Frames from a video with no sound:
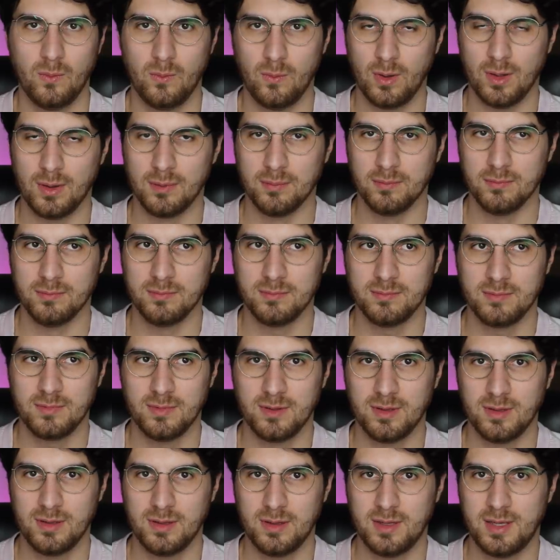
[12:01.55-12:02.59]
Well,
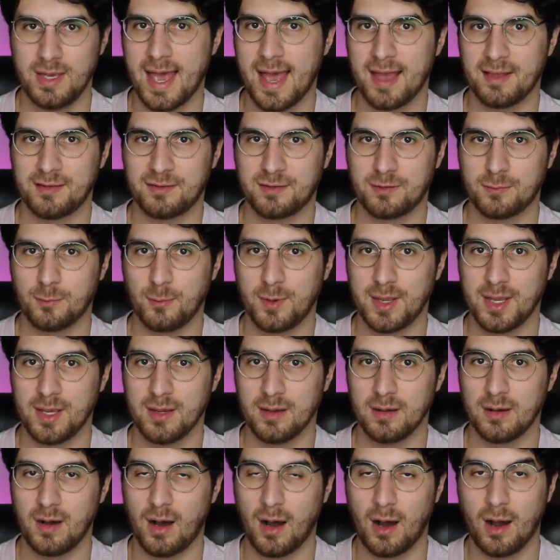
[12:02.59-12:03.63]
yes, we
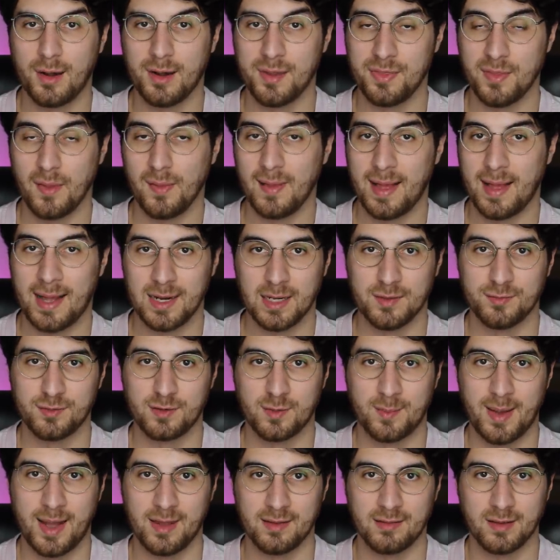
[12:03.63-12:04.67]
are in the land of
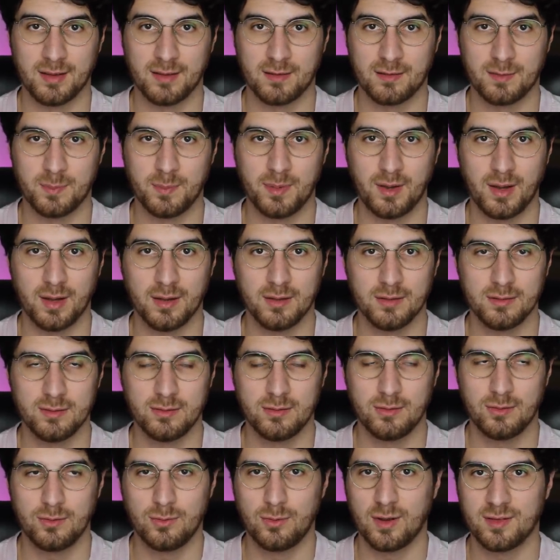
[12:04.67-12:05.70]
semantics, but
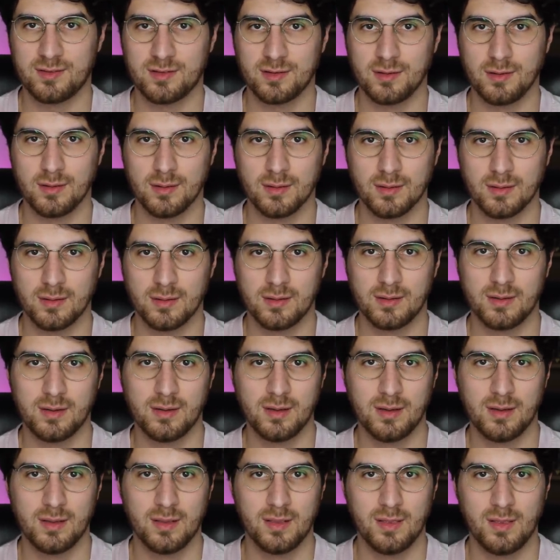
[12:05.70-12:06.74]
Russell,
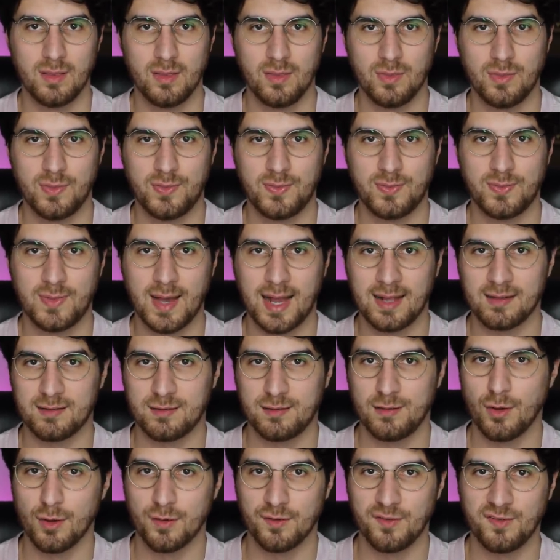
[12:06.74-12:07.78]
that's
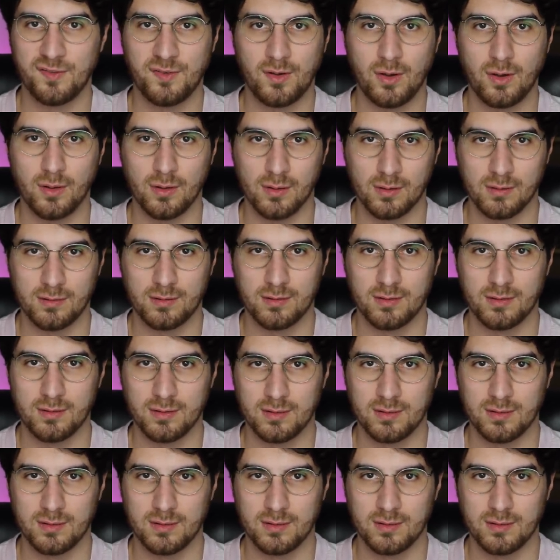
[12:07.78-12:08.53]
your fault.